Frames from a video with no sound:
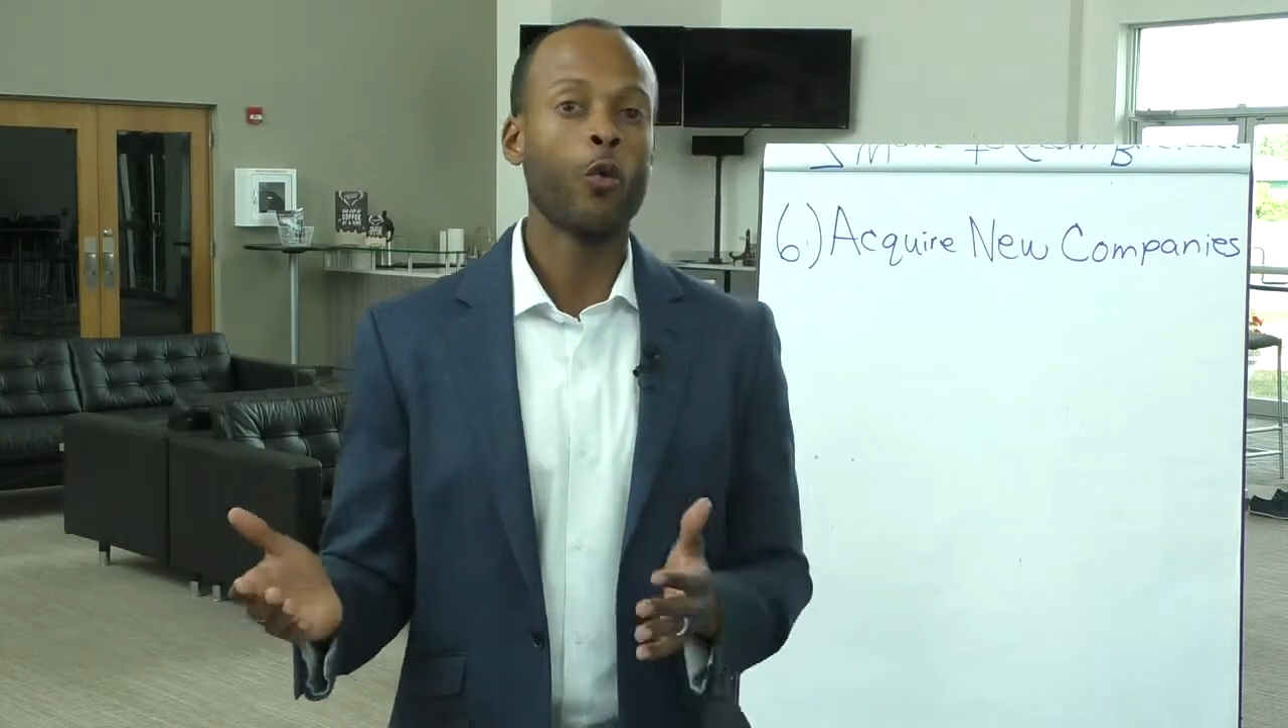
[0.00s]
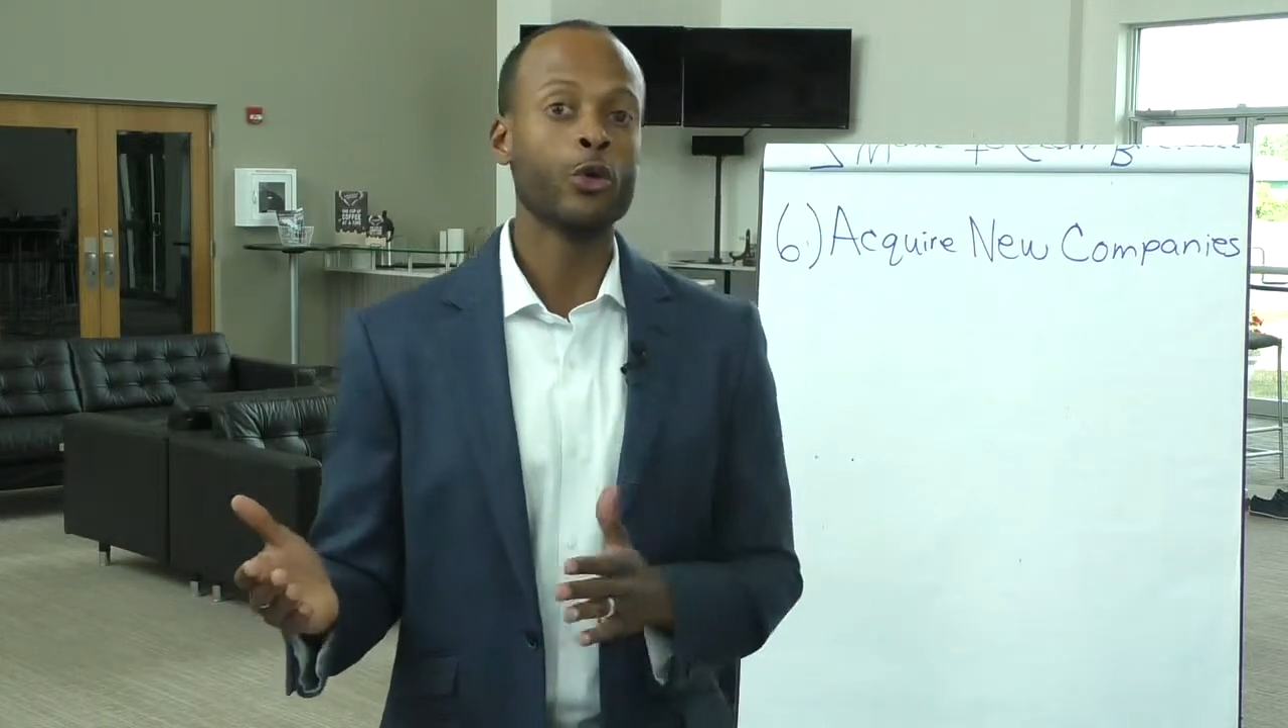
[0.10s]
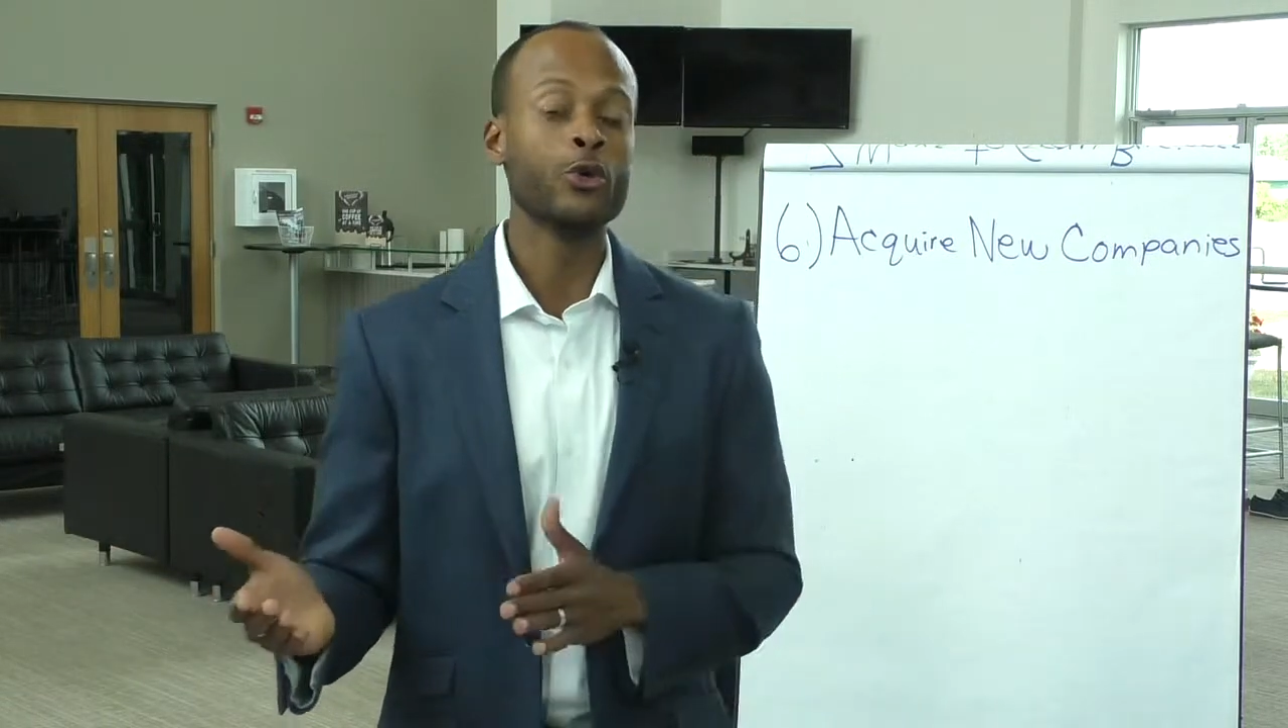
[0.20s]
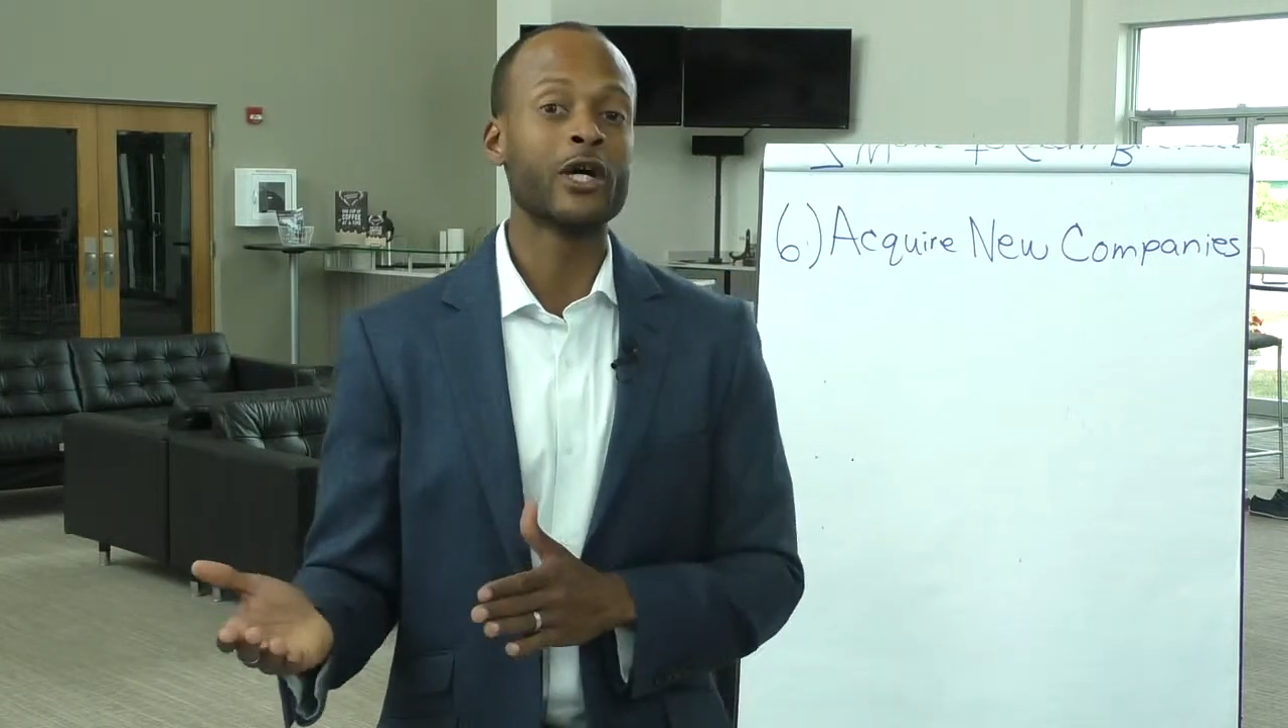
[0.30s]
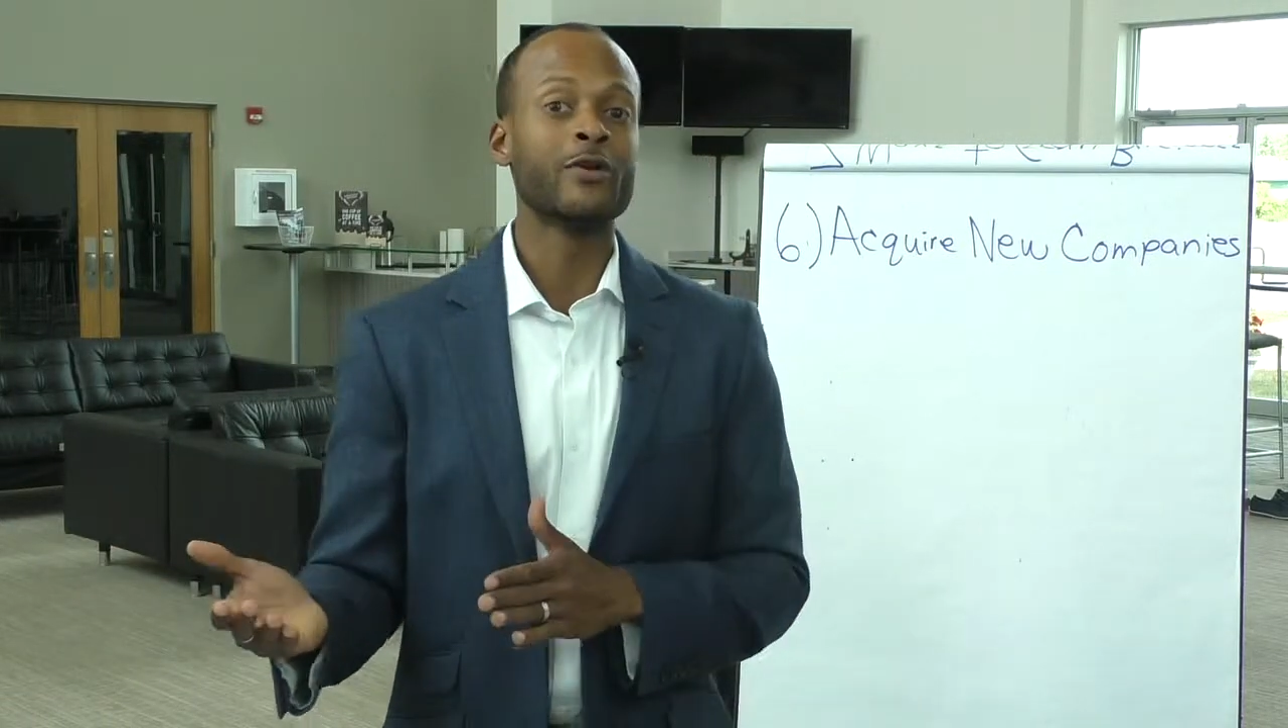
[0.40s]

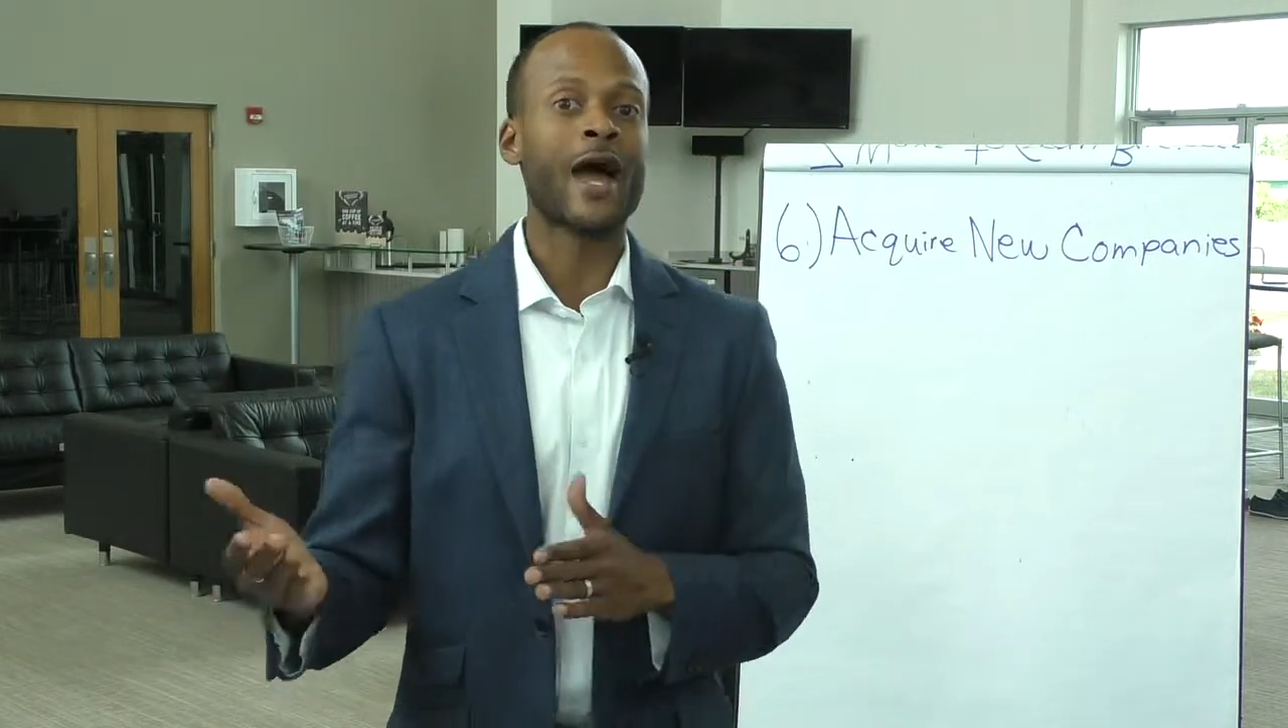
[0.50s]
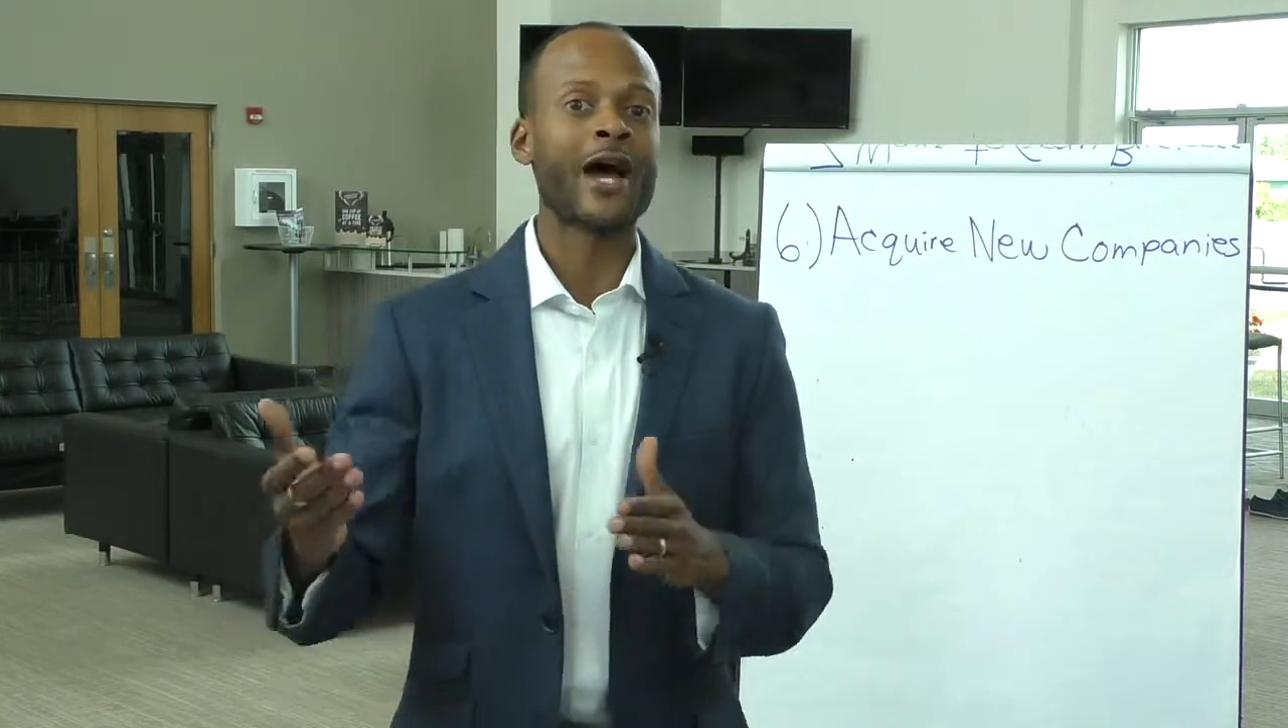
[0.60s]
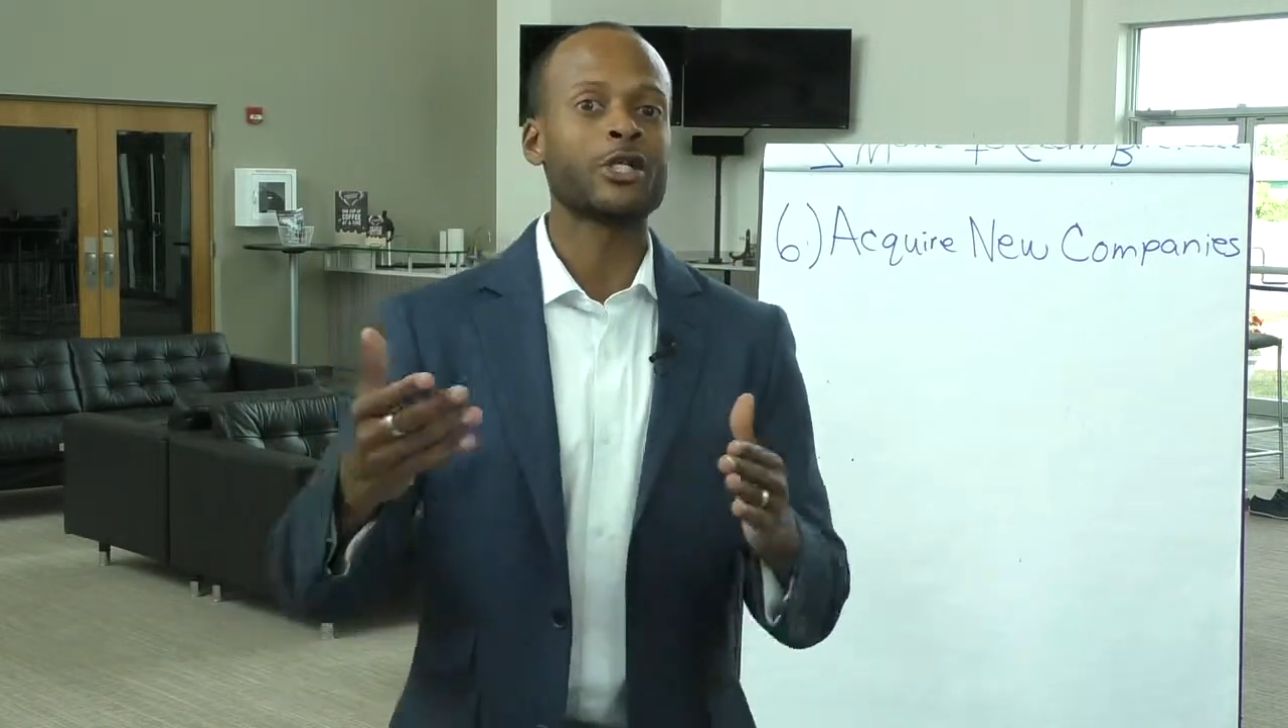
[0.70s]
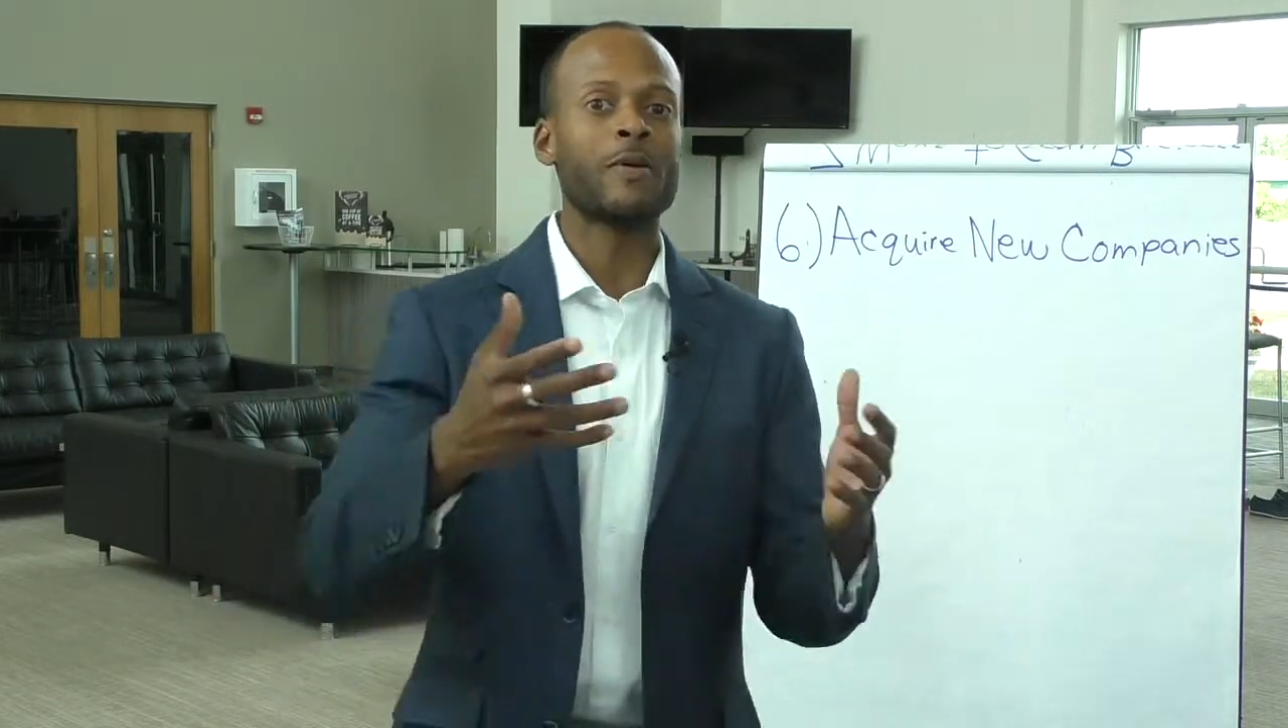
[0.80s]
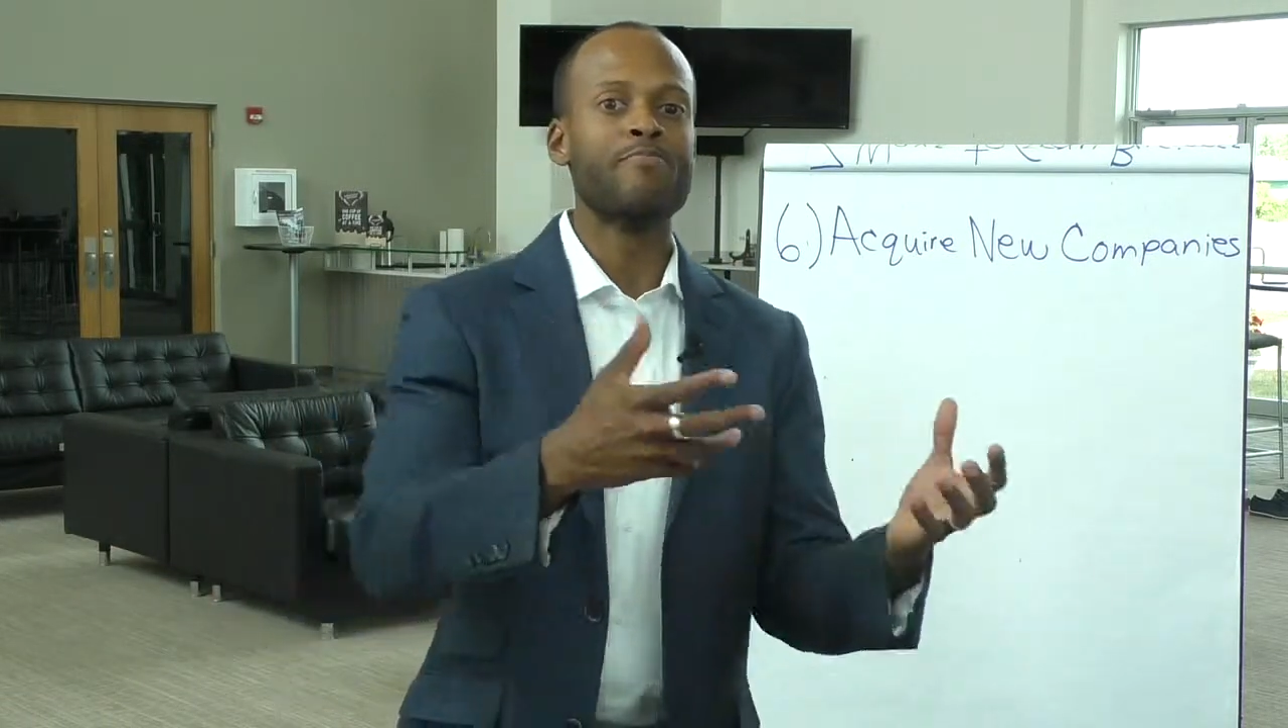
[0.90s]
You can actually